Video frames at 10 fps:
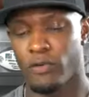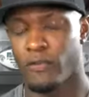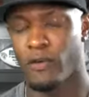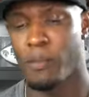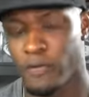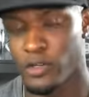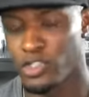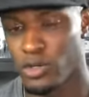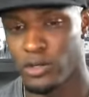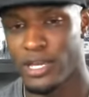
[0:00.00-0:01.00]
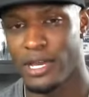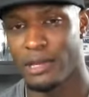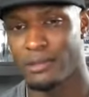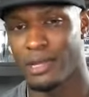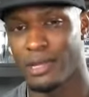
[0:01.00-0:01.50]
football, for sure.
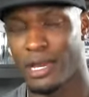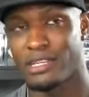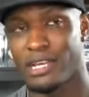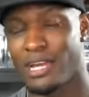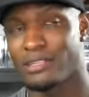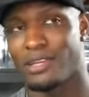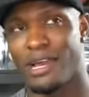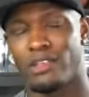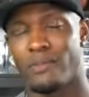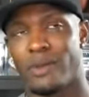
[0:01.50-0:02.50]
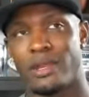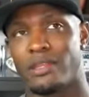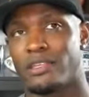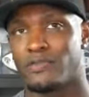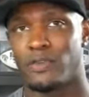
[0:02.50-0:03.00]
Yeah. Okay. I only been
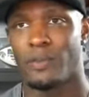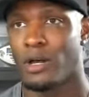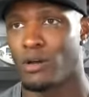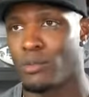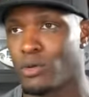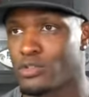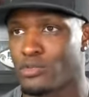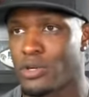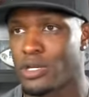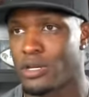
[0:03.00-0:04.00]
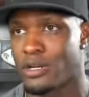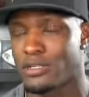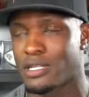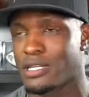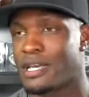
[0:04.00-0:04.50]
in this for about almost 3 years,
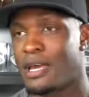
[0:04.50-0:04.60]
and,